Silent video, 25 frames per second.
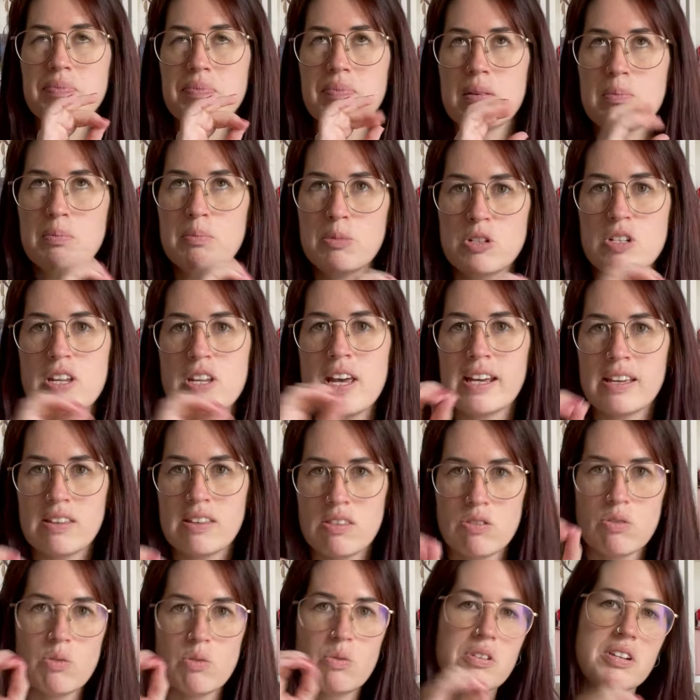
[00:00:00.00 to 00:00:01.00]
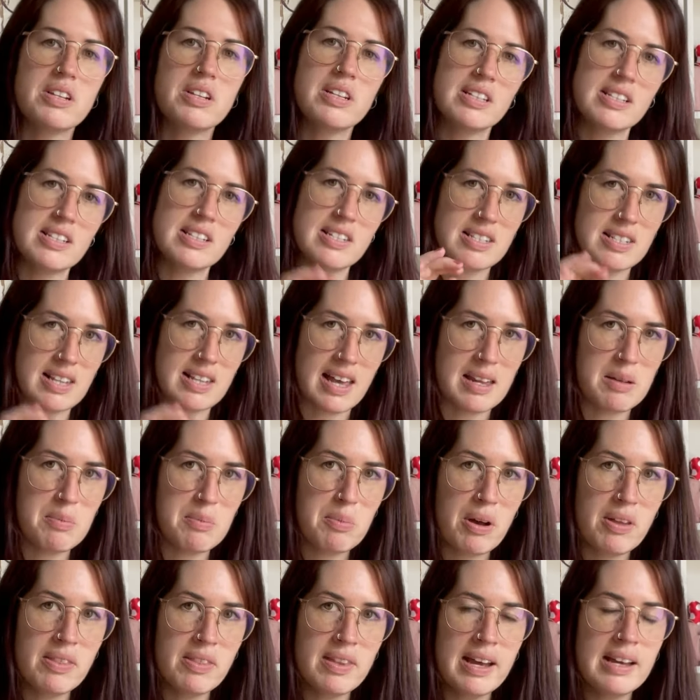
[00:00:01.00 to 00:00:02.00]
Murtagh and Thorn decide
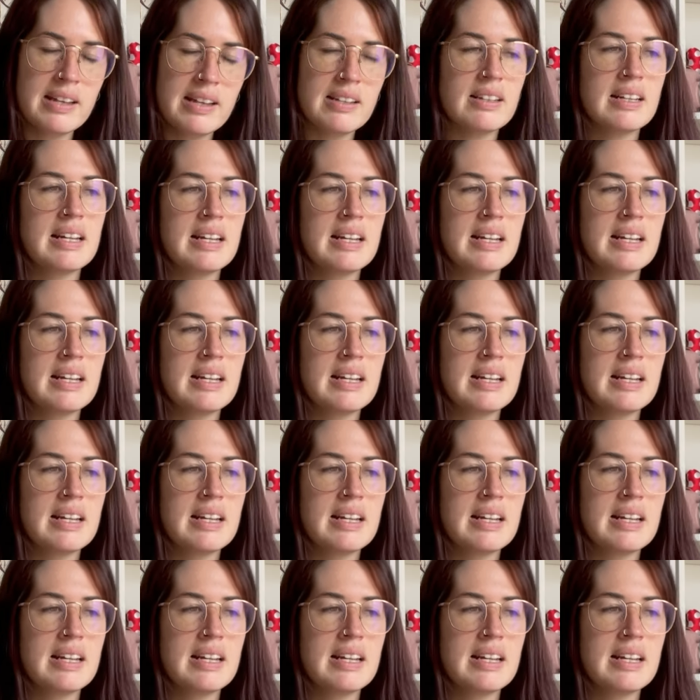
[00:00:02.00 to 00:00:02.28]
upon that,